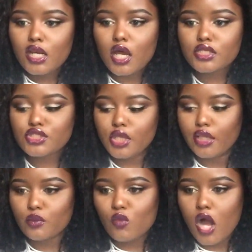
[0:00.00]
Last show
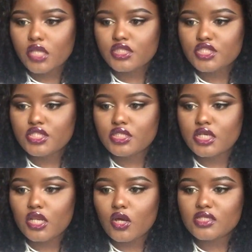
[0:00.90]
you watched.
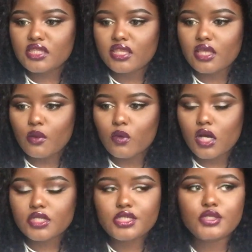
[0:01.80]
Last thing that I
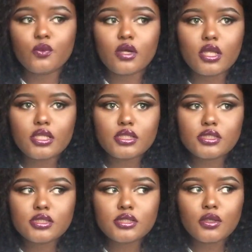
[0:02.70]
watched
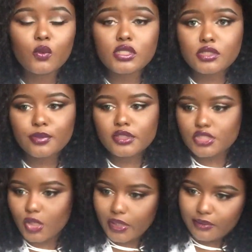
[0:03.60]
was Once Upon a
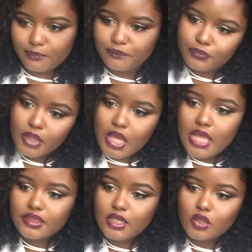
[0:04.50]
Time.
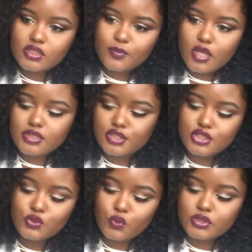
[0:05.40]
The last person
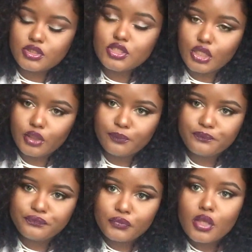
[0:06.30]
you talked to,
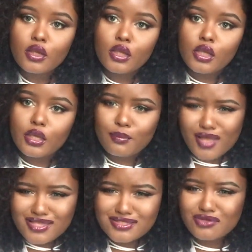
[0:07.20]
in
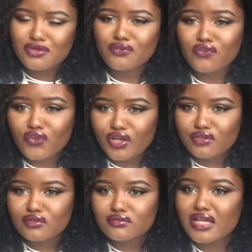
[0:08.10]
person or on the
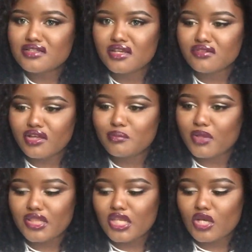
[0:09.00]
phone, I don't know,
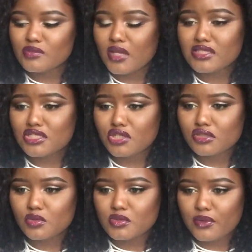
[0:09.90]
but the last person I
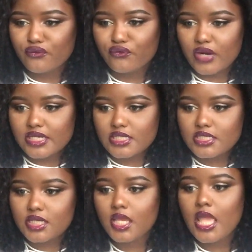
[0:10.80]
talked to was my
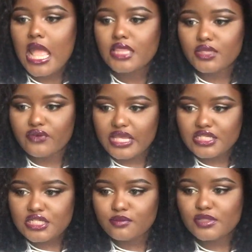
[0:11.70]
friend. The
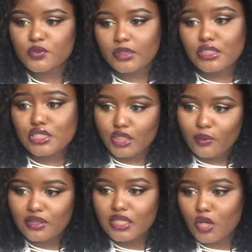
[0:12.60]
relationship between
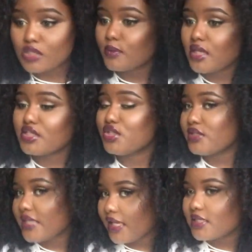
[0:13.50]
you and the last person you
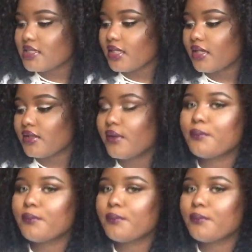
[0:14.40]
texted.